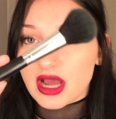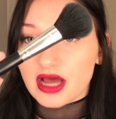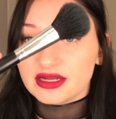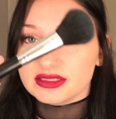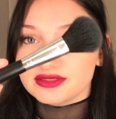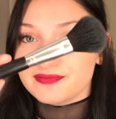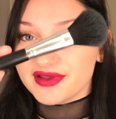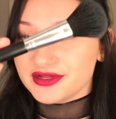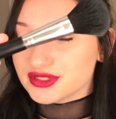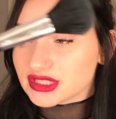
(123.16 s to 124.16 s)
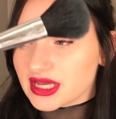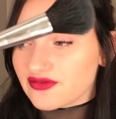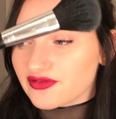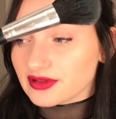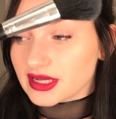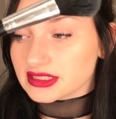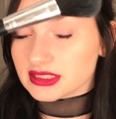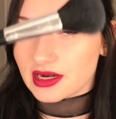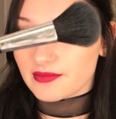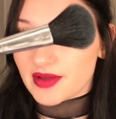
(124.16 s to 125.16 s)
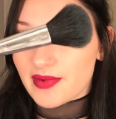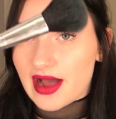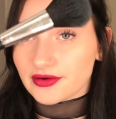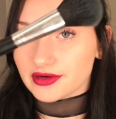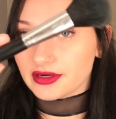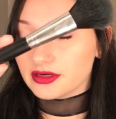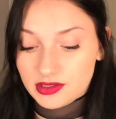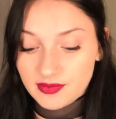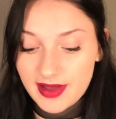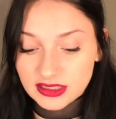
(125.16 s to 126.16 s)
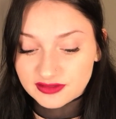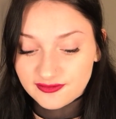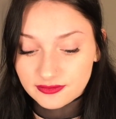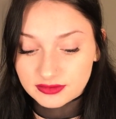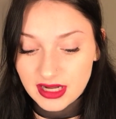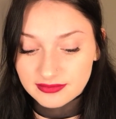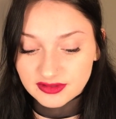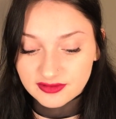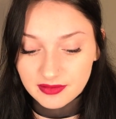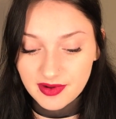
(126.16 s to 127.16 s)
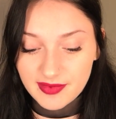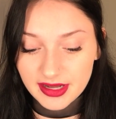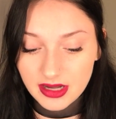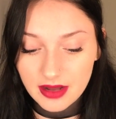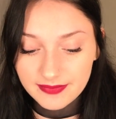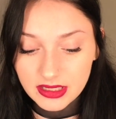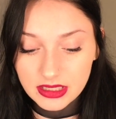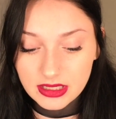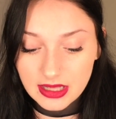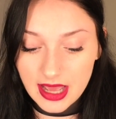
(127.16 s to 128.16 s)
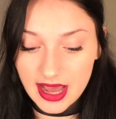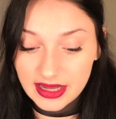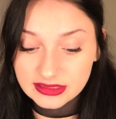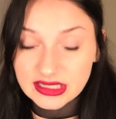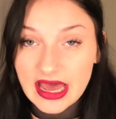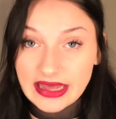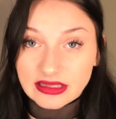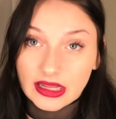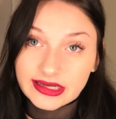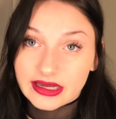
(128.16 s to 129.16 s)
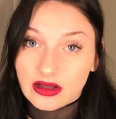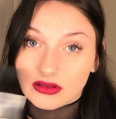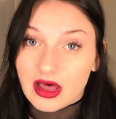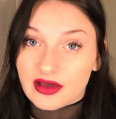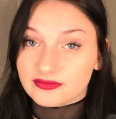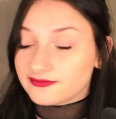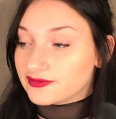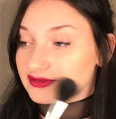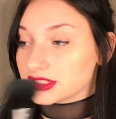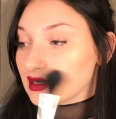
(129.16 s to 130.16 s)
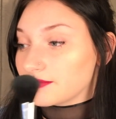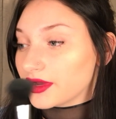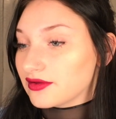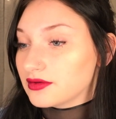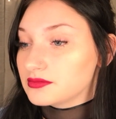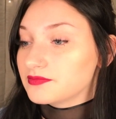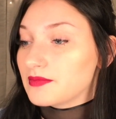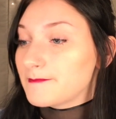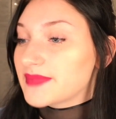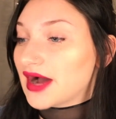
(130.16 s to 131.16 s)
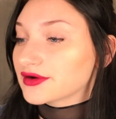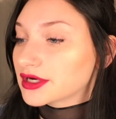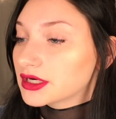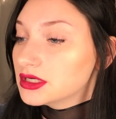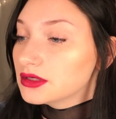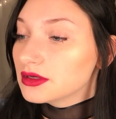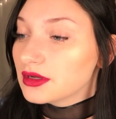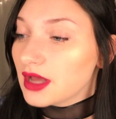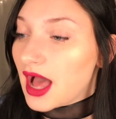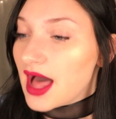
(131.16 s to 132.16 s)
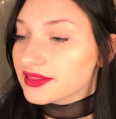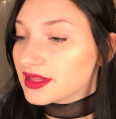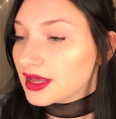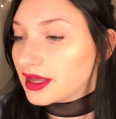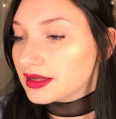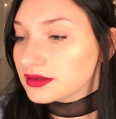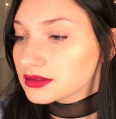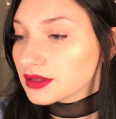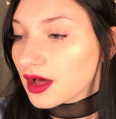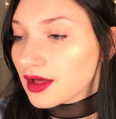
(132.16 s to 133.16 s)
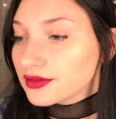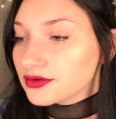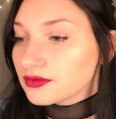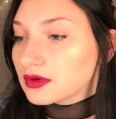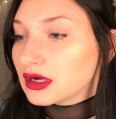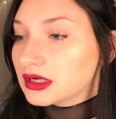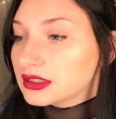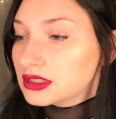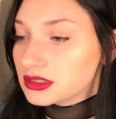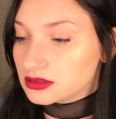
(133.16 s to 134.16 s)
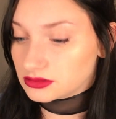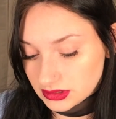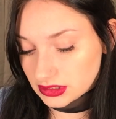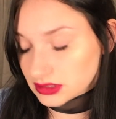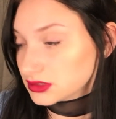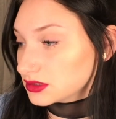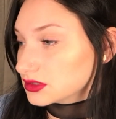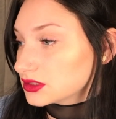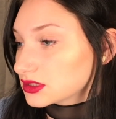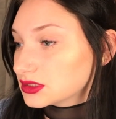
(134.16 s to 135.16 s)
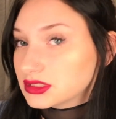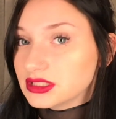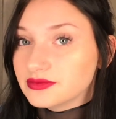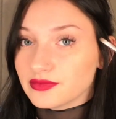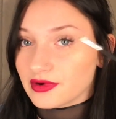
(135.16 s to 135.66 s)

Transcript: and I've been using it for like setting my powder the past few times I've done my makeup, and I like it a lot for setting my powder. And then the other one, this is the 16